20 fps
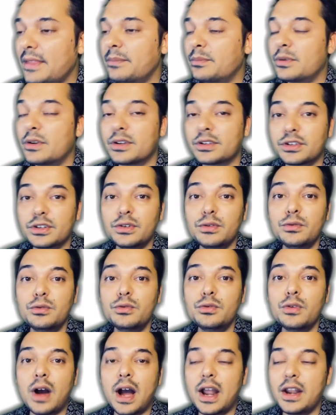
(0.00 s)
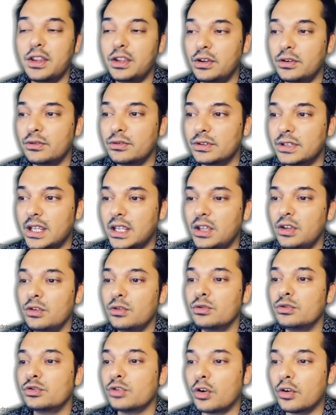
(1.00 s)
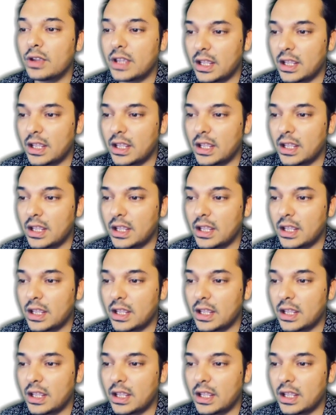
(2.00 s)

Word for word: the person who are using Yucho